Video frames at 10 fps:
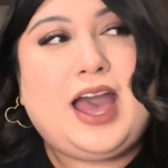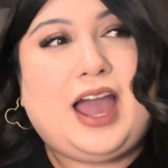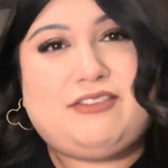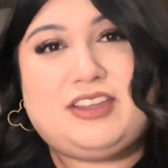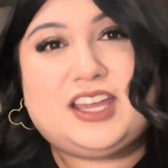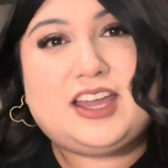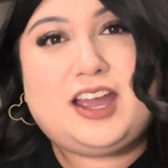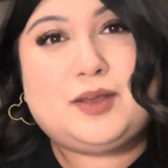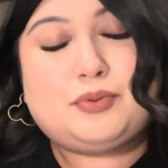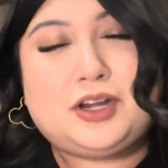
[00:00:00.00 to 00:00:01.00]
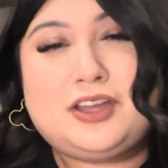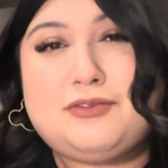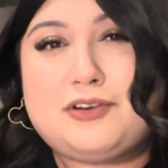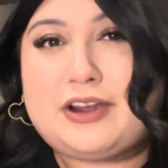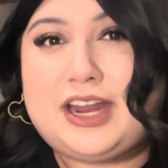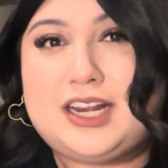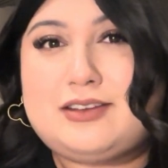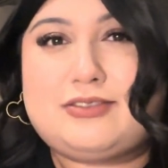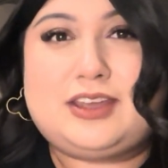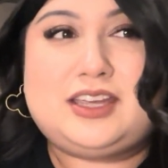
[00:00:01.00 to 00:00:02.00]
I feel like I got a pretty good variety
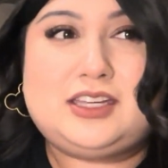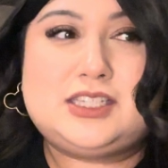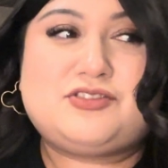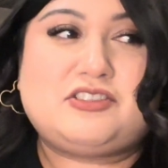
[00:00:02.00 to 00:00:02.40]
of things,